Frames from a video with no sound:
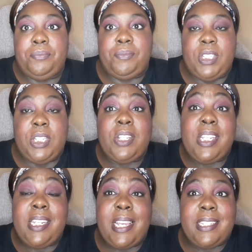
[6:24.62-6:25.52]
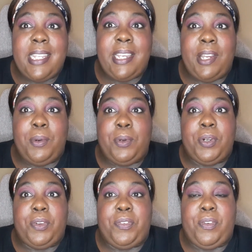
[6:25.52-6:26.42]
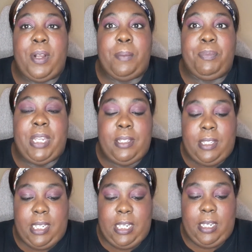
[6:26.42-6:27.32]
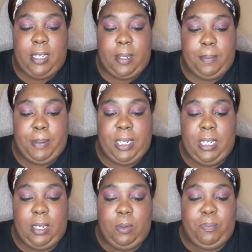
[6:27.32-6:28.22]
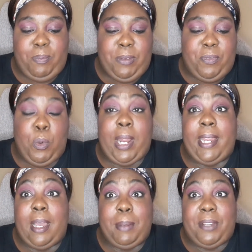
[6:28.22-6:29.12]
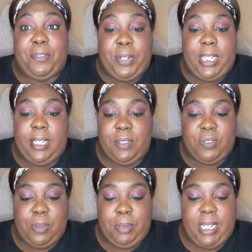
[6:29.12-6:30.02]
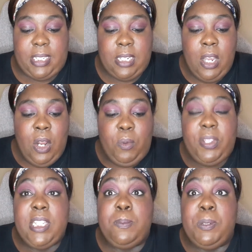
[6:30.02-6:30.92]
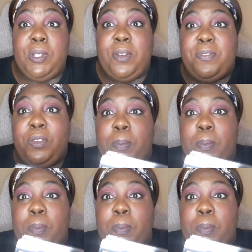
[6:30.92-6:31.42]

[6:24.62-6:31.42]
So the next thing I ordered from the company before I got my free gifts from NYX were these beautiful